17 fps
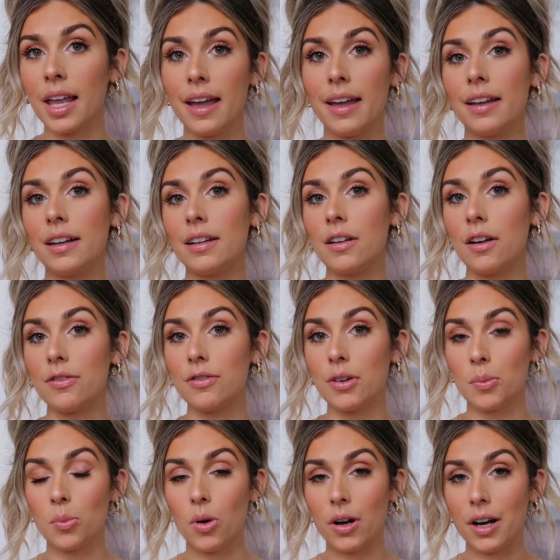and
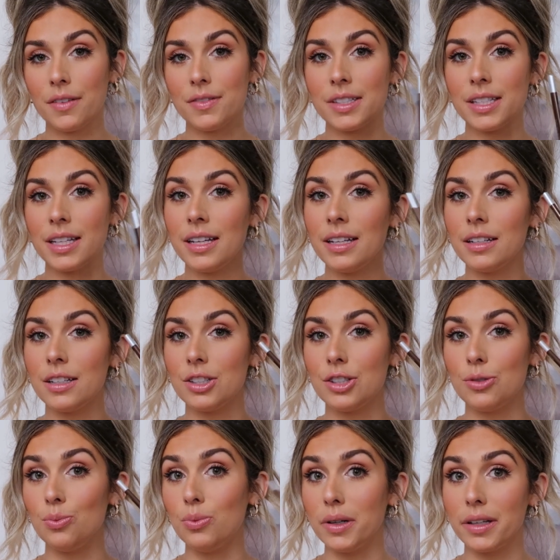from what I've seen, it
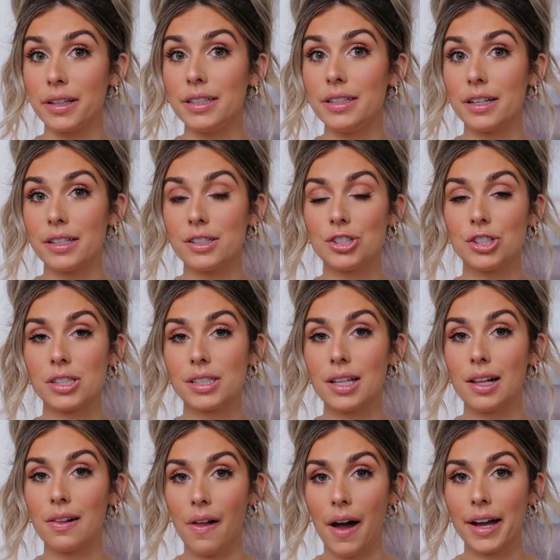really does
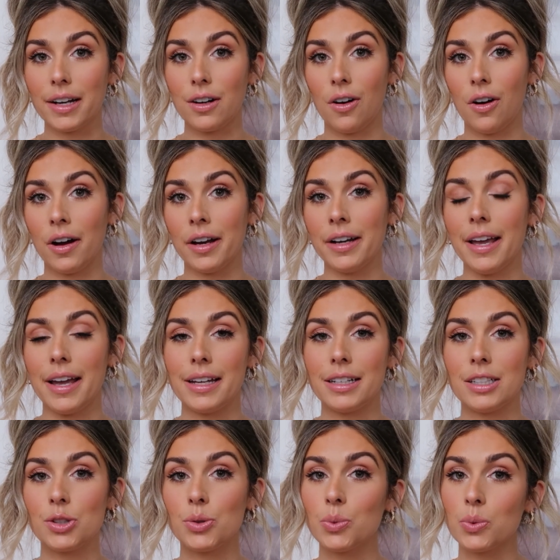just glide on
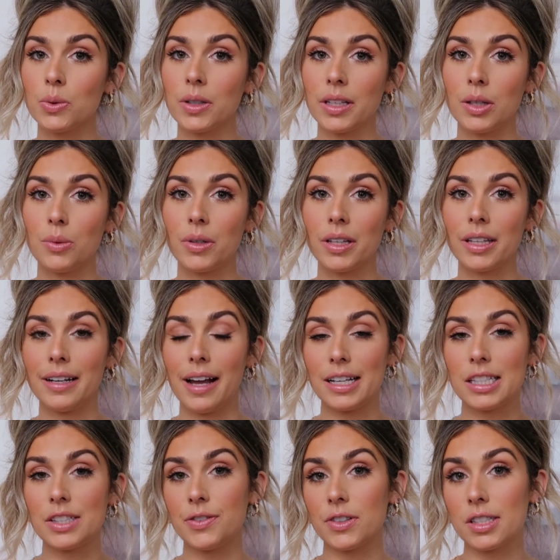and is really
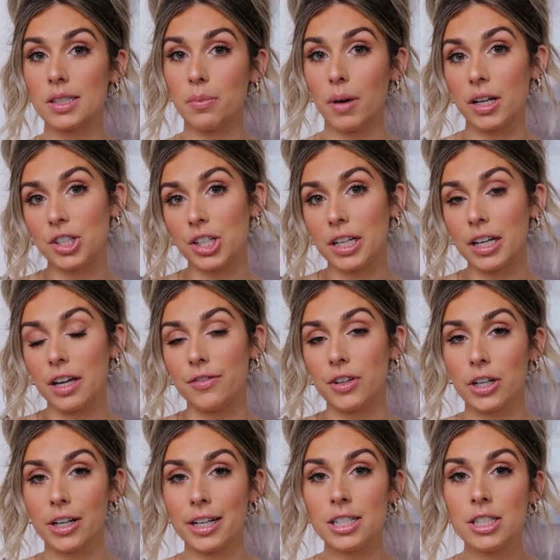nice for smudging if
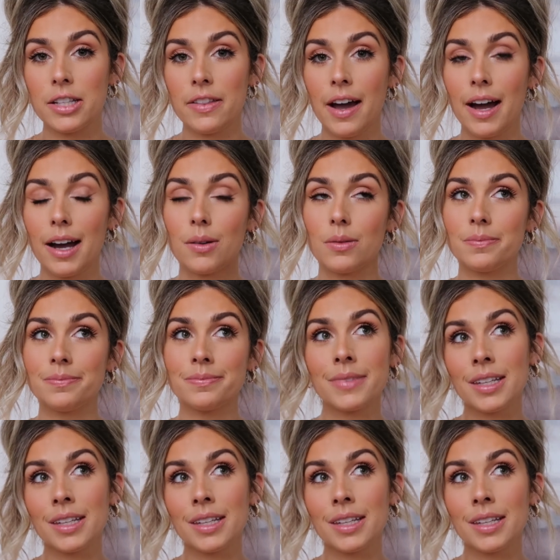you're into that.